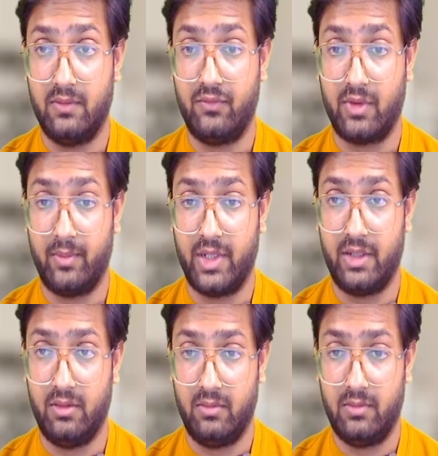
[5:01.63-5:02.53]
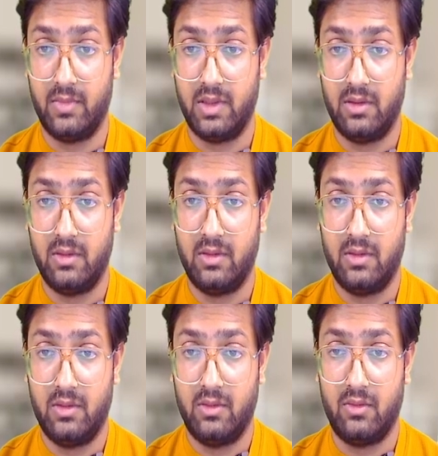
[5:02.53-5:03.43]
from here,
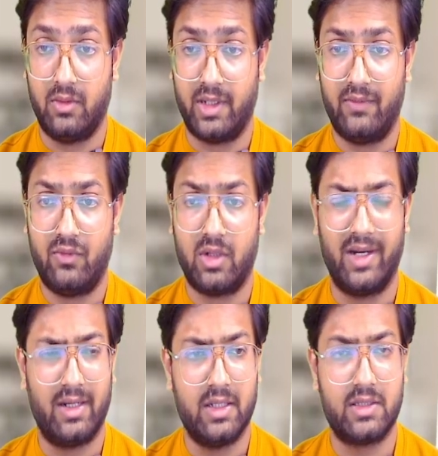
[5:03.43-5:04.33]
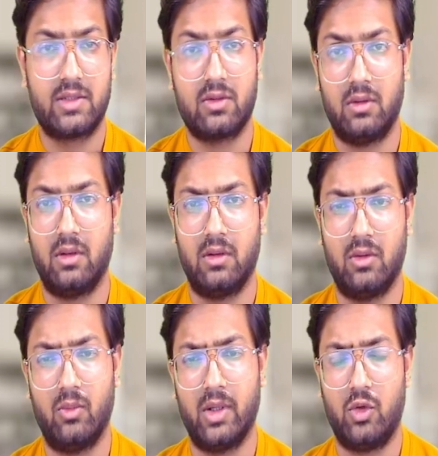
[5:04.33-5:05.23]
okay, for at least
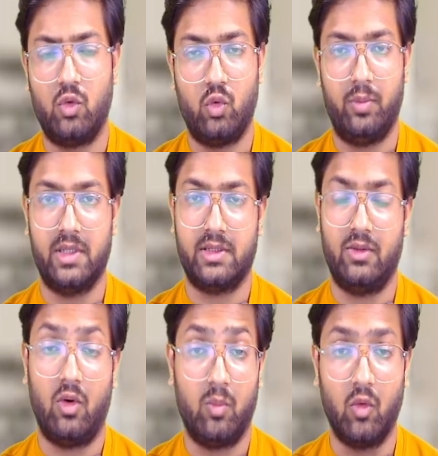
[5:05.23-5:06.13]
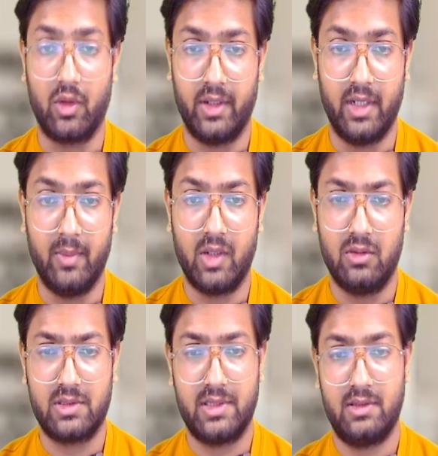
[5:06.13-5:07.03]
1 to 2%, not more than that, because
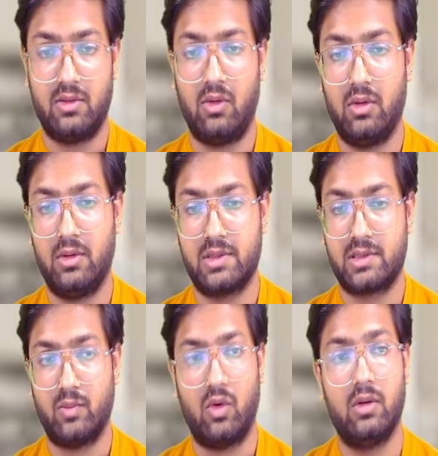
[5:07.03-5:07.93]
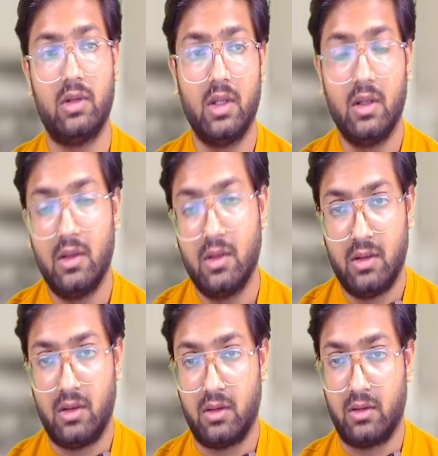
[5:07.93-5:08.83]
this is all the small
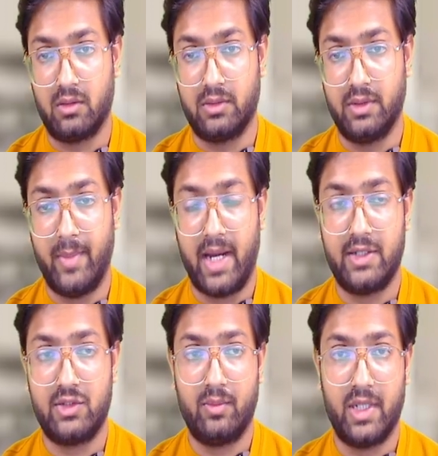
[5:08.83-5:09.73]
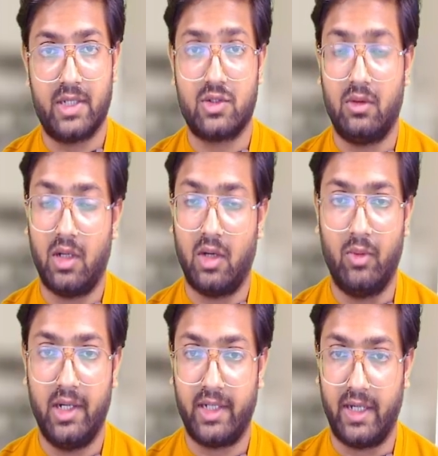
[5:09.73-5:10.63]
demand zone based on the
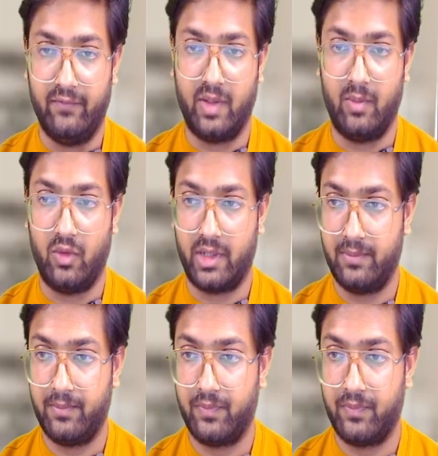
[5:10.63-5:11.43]
hourly time frame. Okay,